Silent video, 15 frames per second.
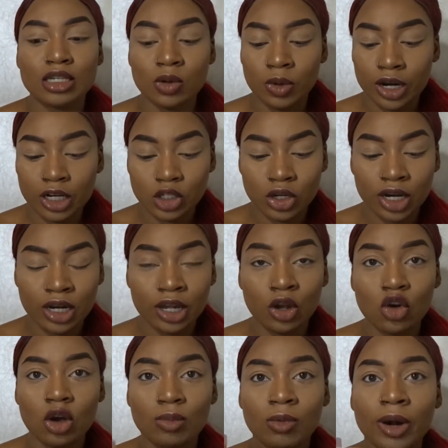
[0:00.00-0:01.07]
So we're gonna try to
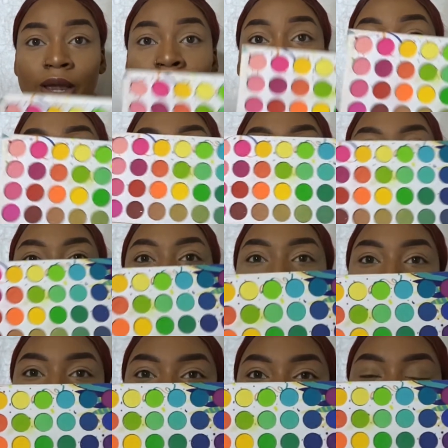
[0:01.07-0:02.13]
incorporate
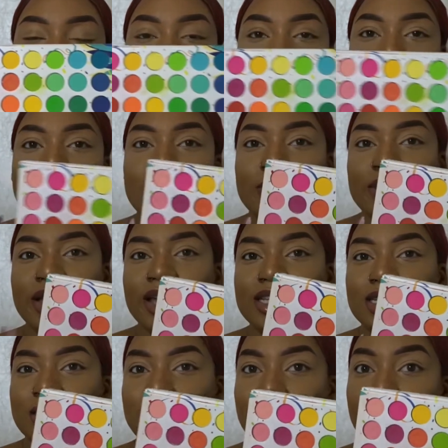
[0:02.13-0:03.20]
all of these colors out of the
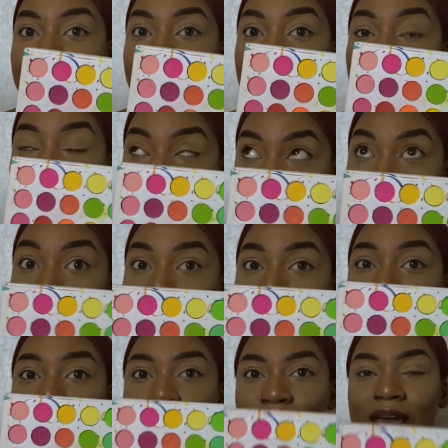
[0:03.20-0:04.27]
BH
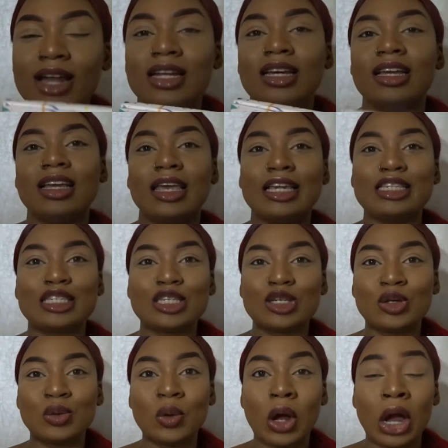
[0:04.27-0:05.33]
Cosmetics palette
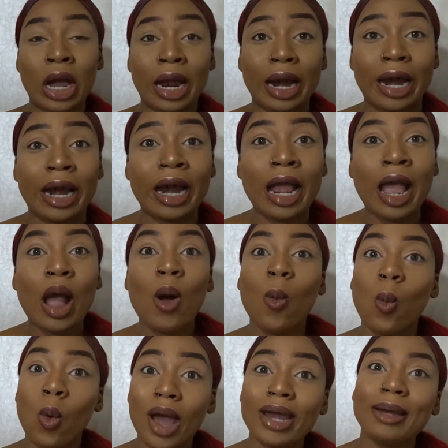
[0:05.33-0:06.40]
into our
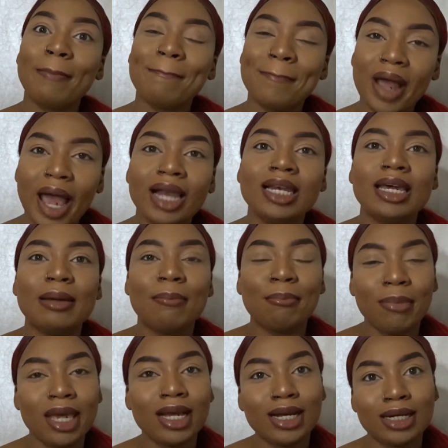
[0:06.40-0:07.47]
one palette
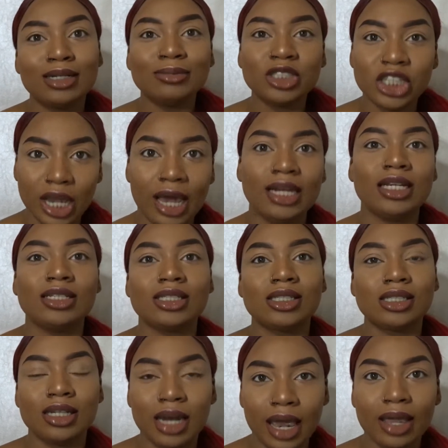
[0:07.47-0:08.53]
makeup challenge
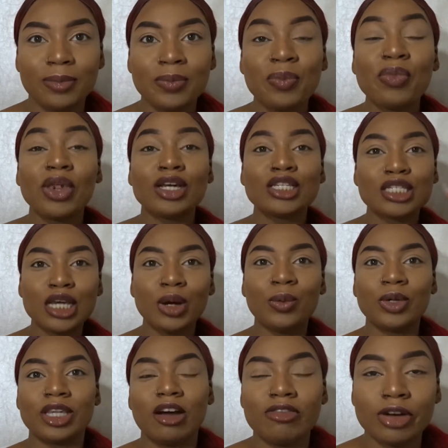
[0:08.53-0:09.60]
today. So
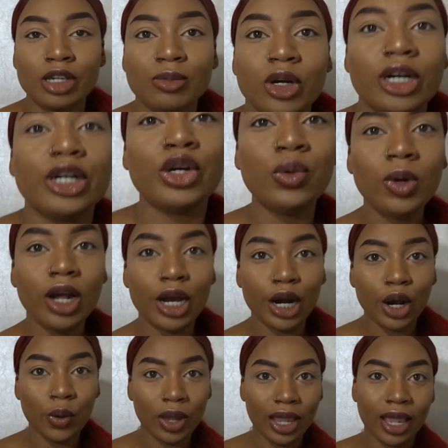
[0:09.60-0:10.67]
without further ado, we're gonna
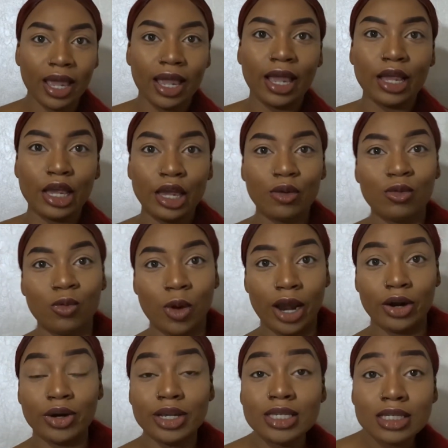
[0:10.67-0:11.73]
go ahead and get right
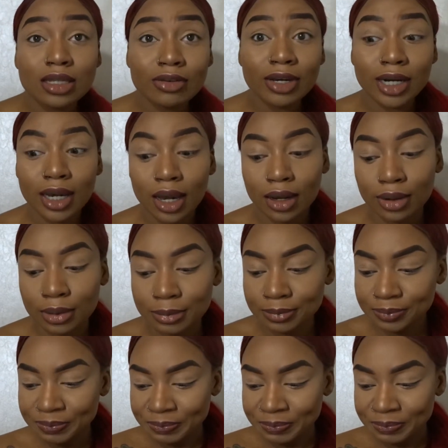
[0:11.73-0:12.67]
on into the video.